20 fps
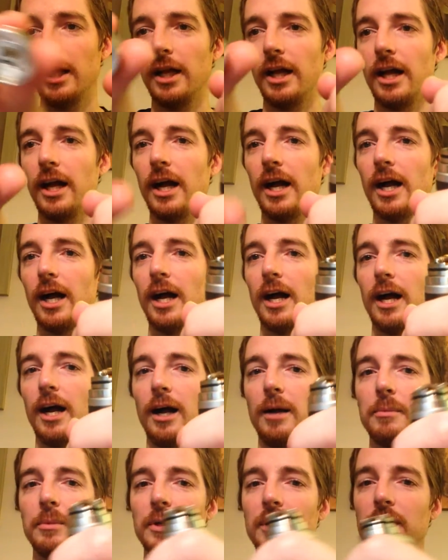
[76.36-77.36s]

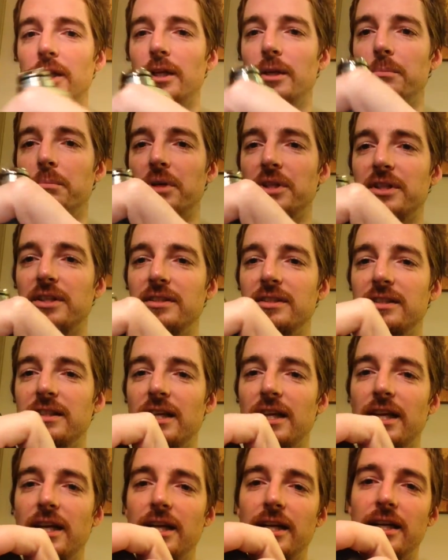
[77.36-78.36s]
But this
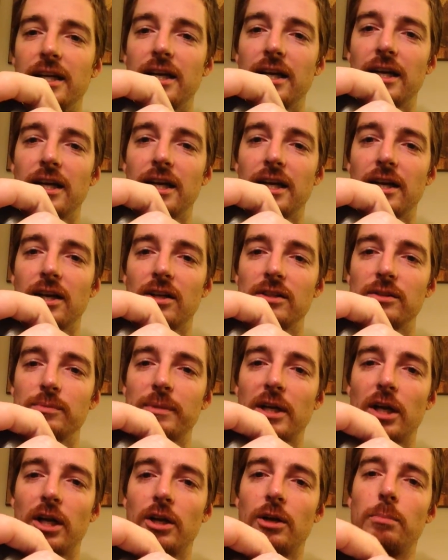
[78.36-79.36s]
thing costs
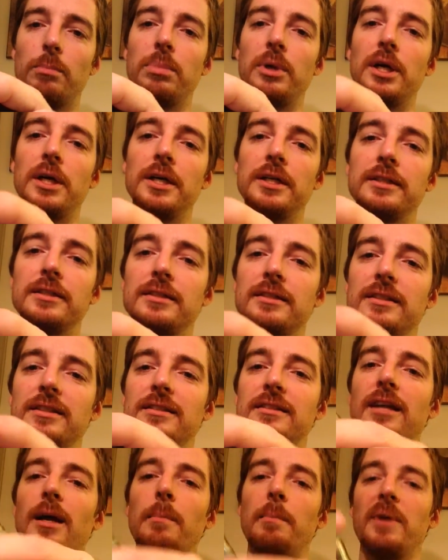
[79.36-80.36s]
about $100.
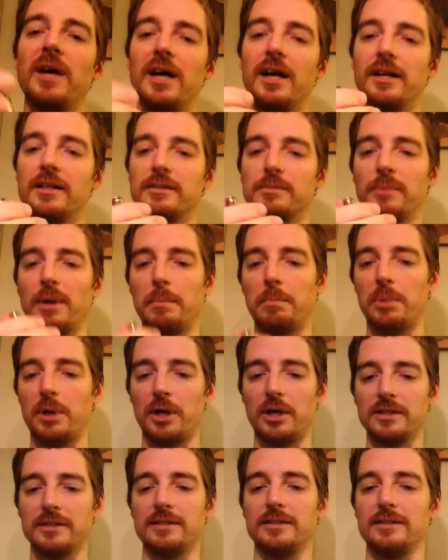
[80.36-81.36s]
It's not mine, it's my
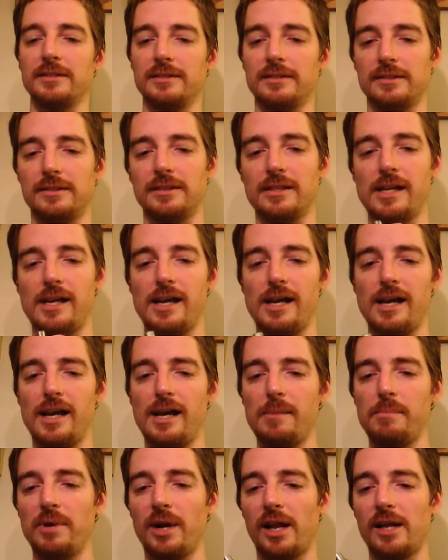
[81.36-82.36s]
boss's.
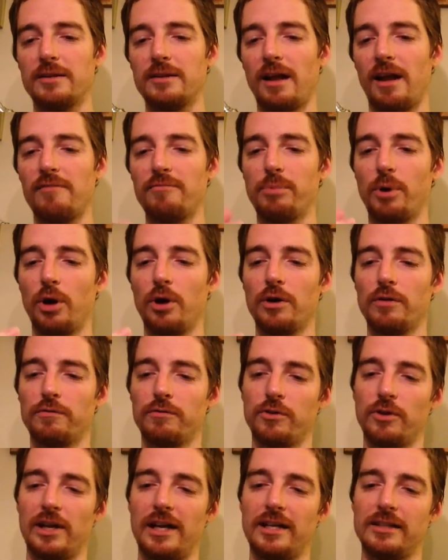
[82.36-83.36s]
But I've borrowed it
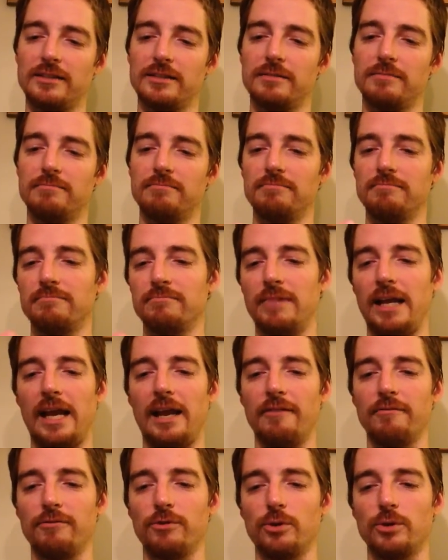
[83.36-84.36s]
for the last
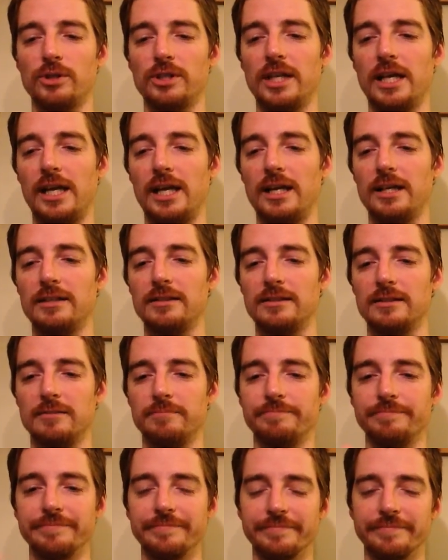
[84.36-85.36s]
handful of days
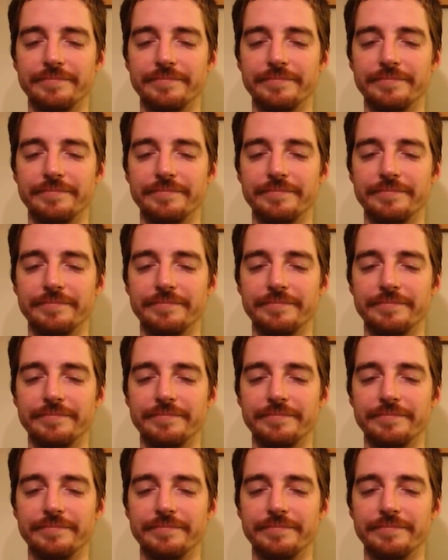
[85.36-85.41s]
and